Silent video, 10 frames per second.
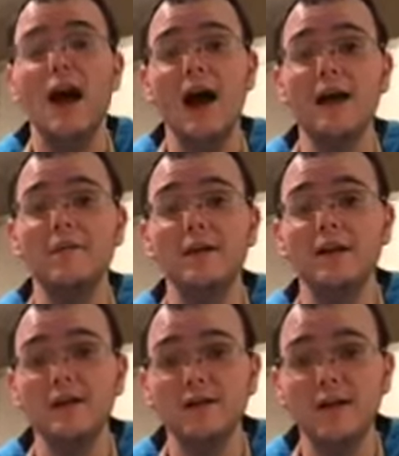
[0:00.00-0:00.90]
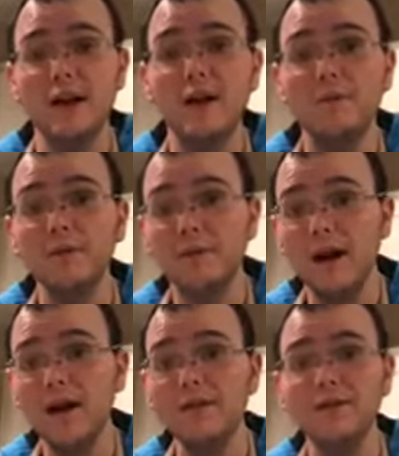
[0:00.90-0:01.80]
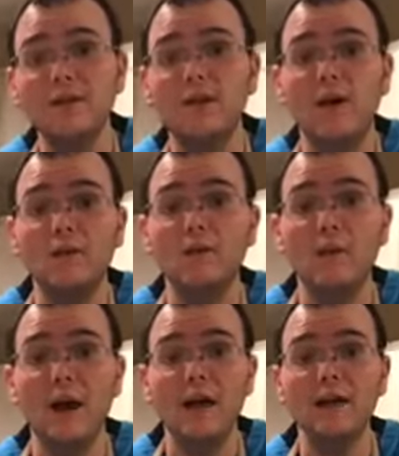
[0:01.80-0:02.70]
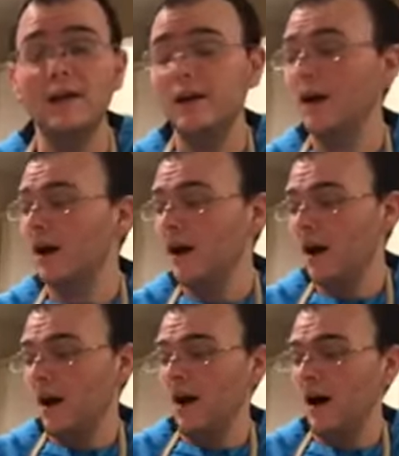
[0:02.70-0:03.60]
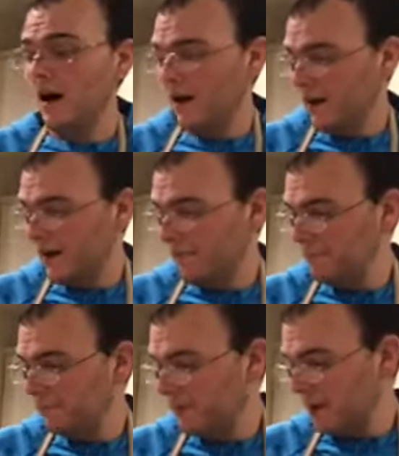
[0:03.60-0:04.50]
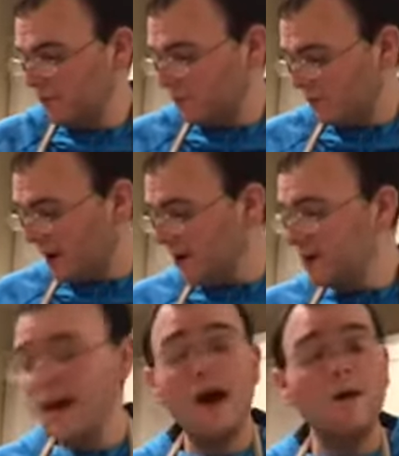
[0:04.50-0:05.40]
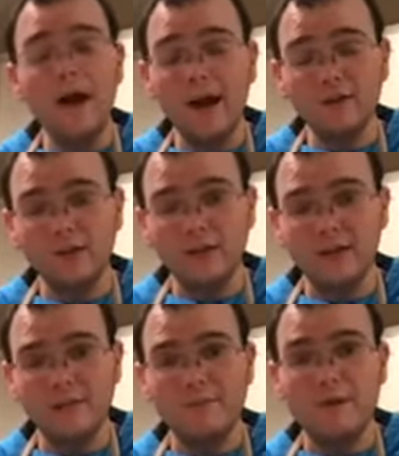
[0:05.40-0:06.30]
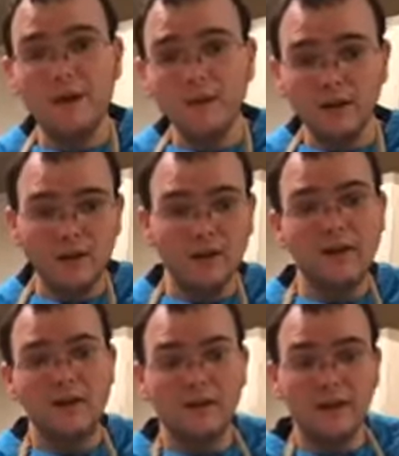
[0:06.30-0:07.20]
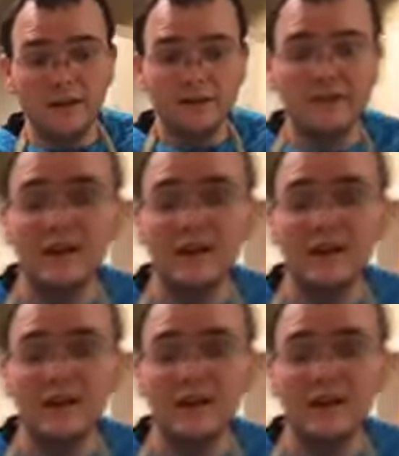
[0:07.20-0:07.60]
I am here to help you guys along the way. Um, I'm right now actually in the Middle East,